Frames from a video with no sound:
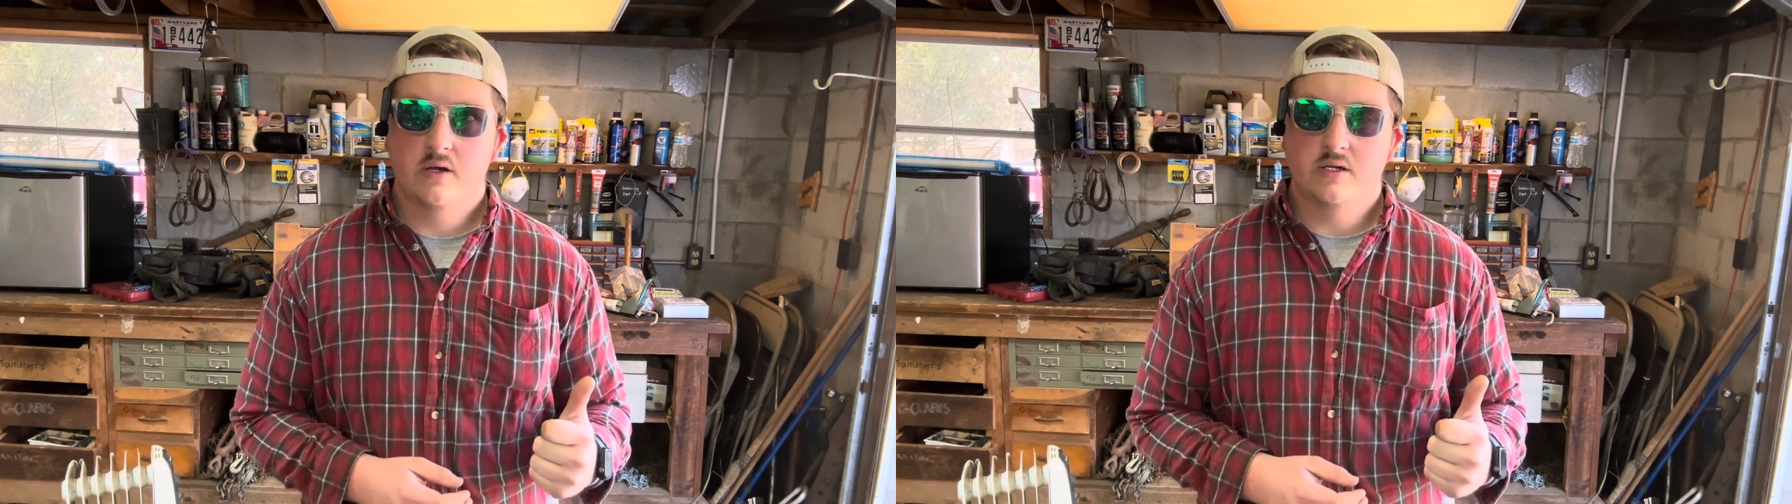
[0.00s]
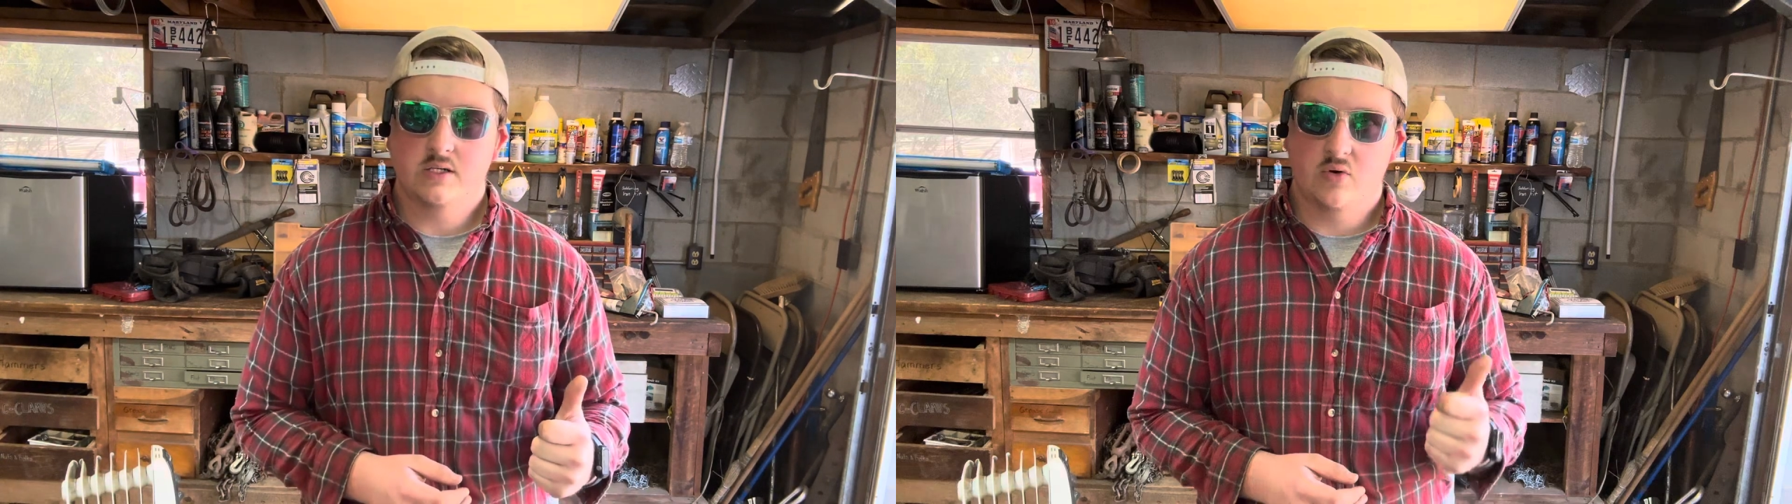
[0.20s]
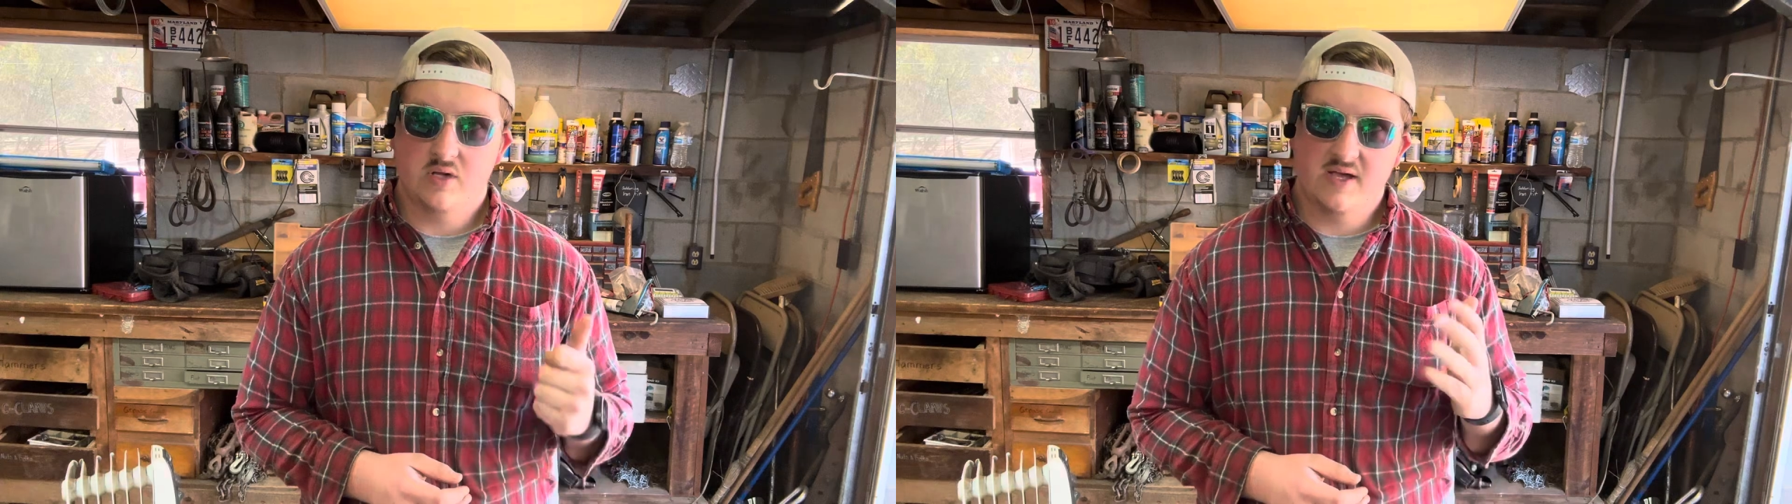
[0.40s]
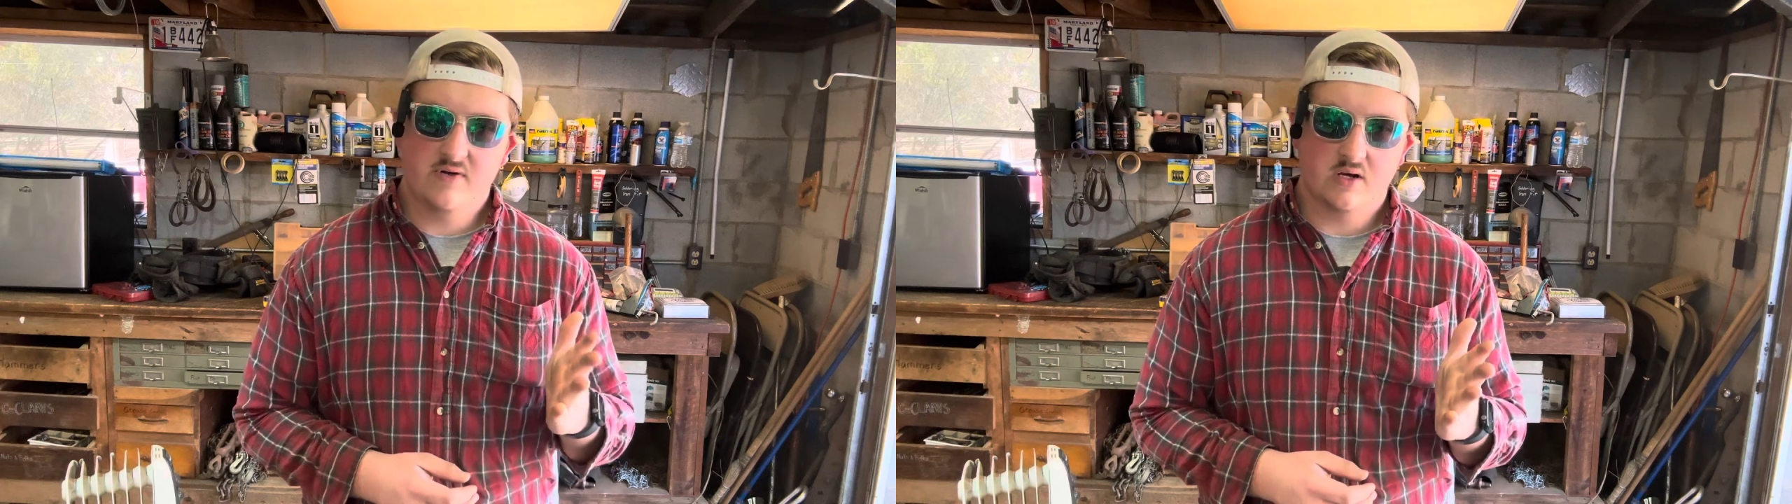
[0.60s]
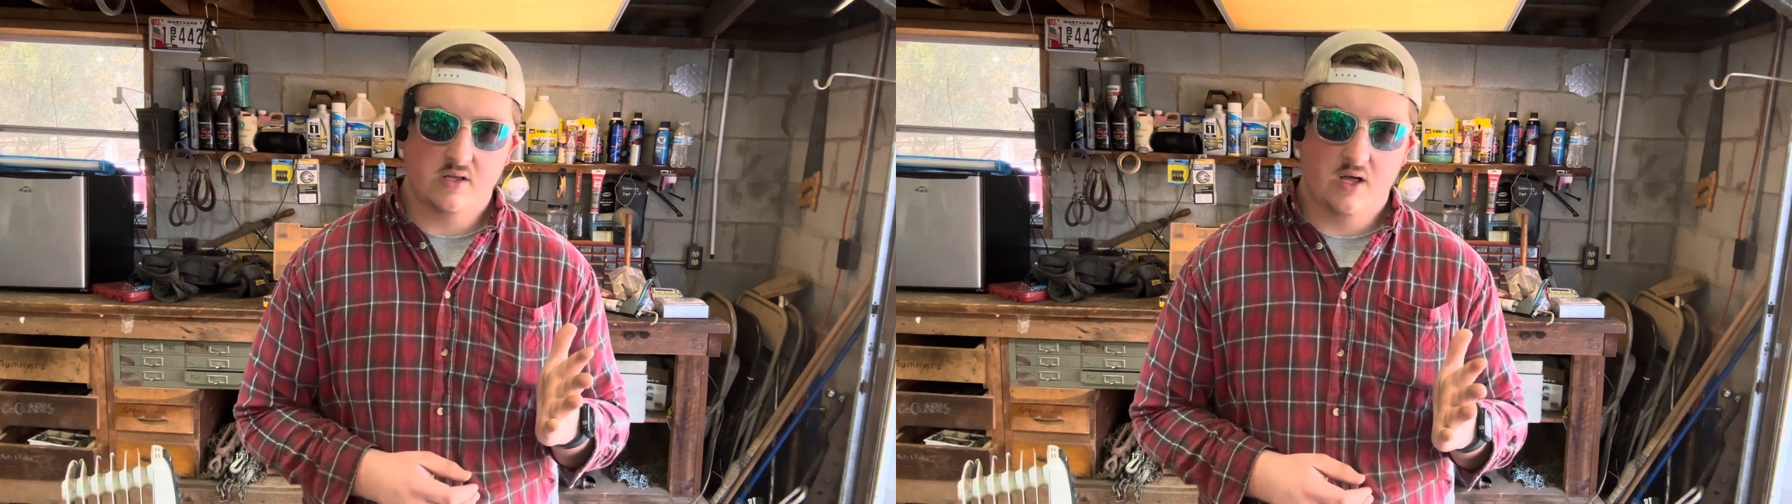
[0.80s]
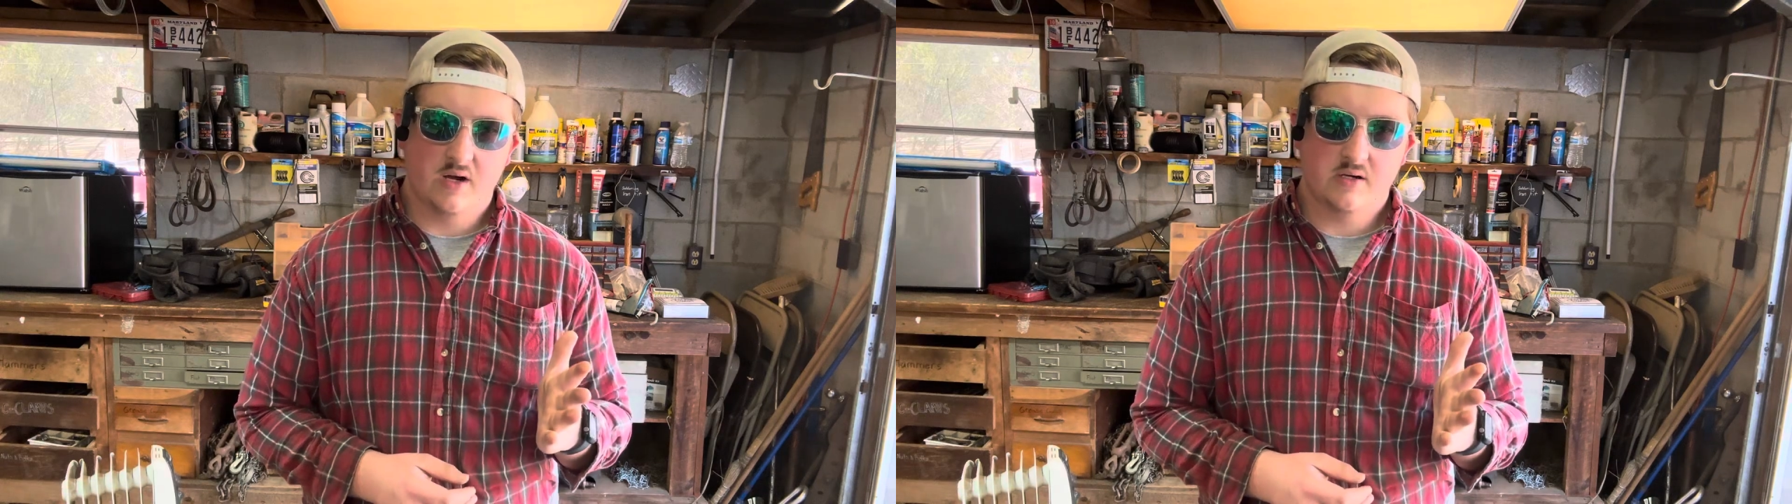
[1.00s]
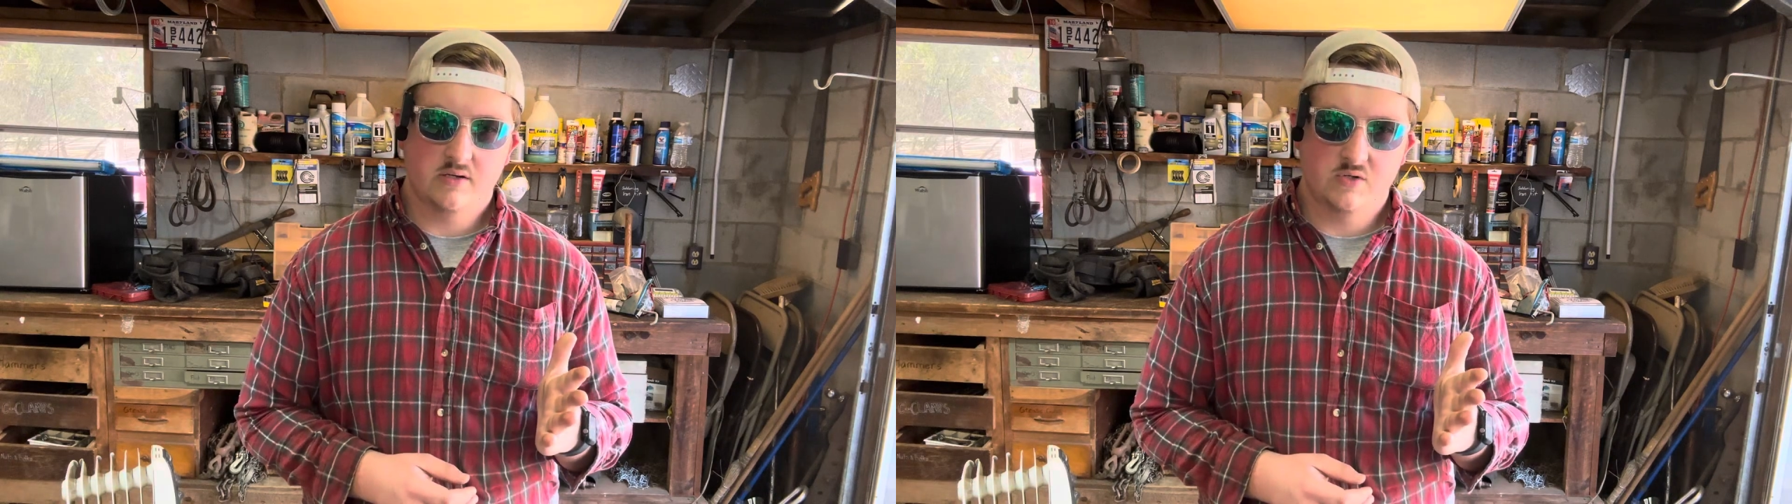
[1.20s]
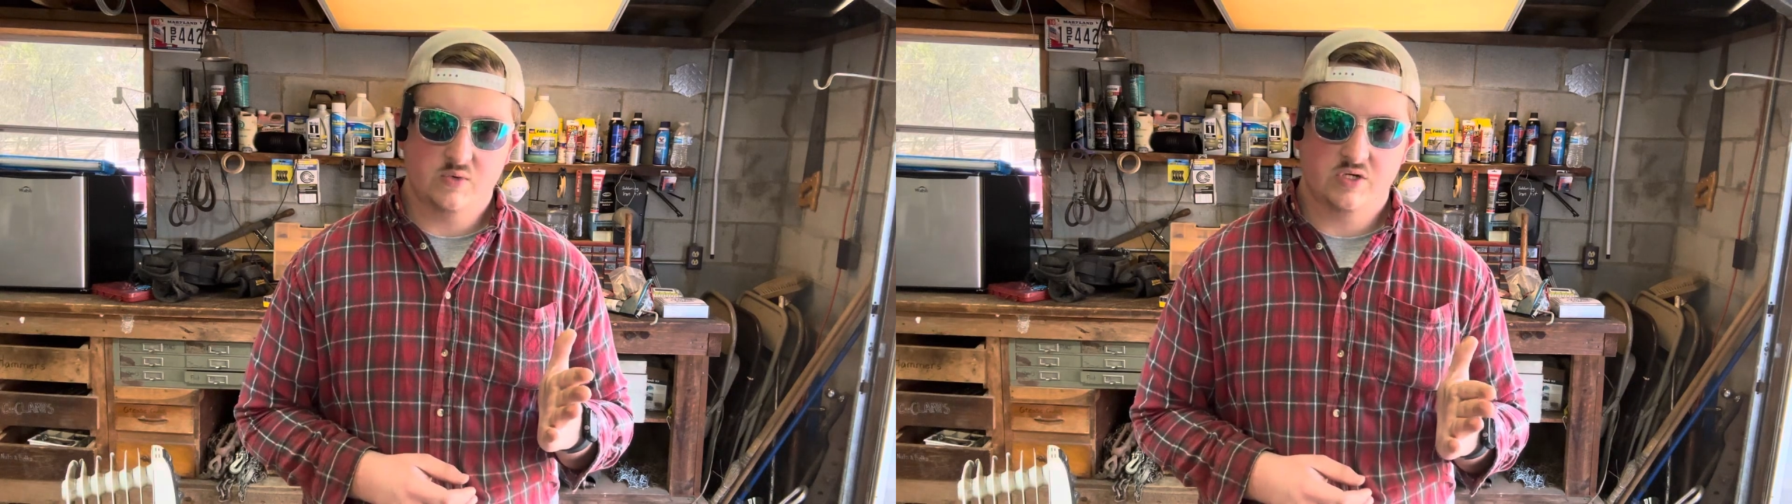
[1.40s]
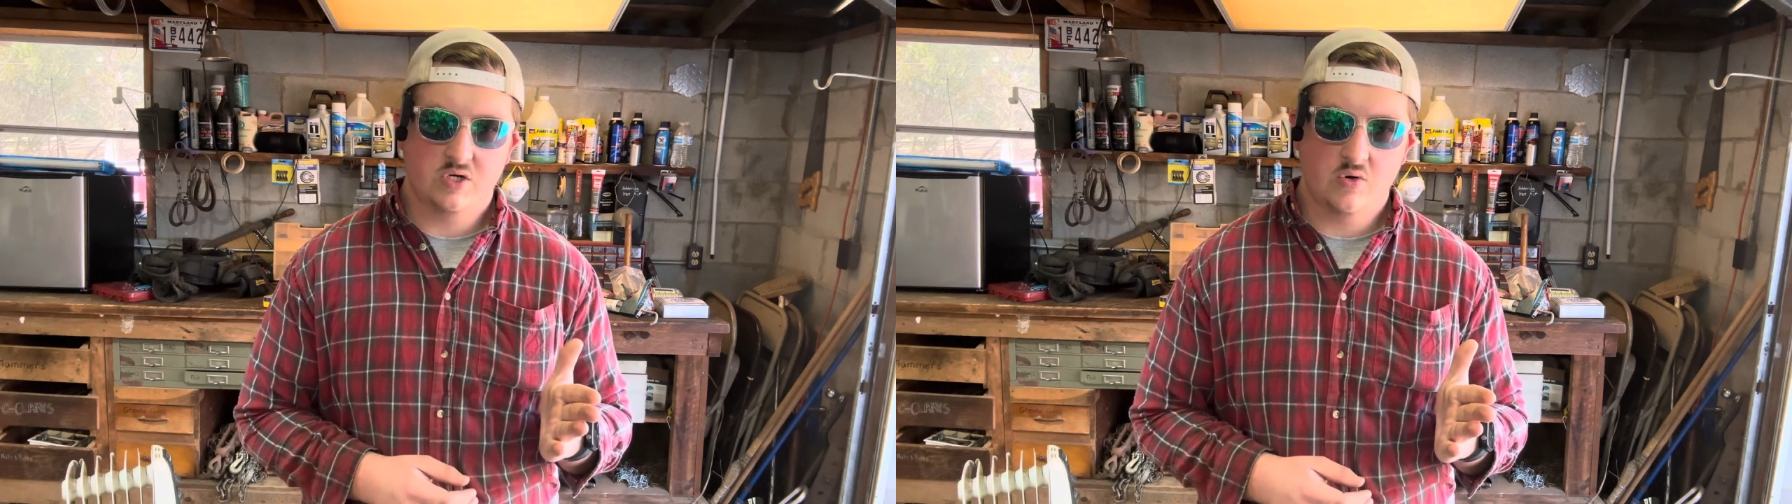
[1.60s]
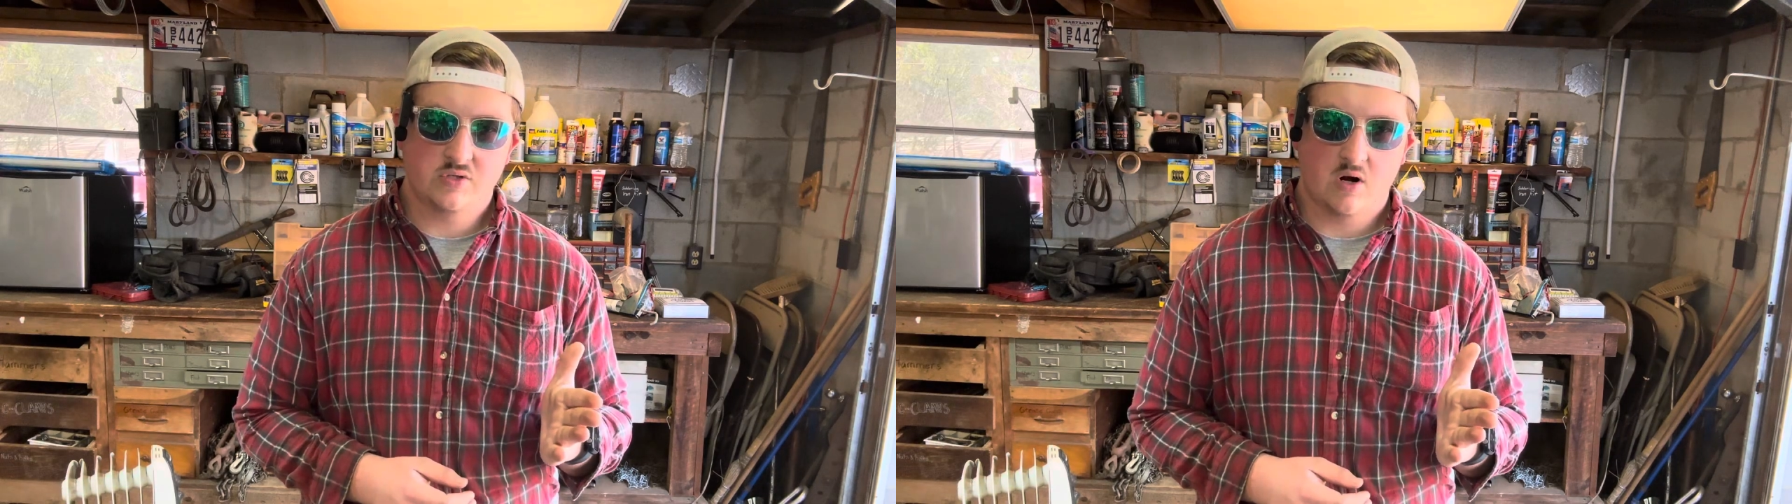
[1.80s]
So 11 o'clock is when the
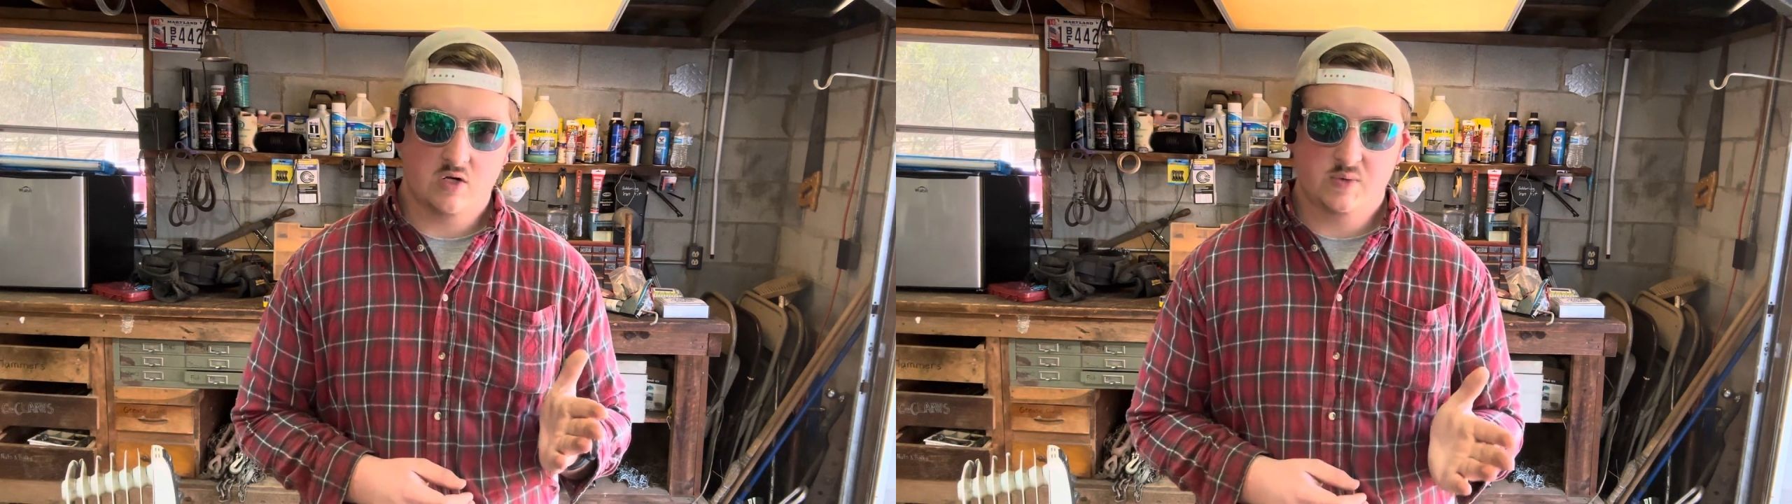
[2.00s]
show starts.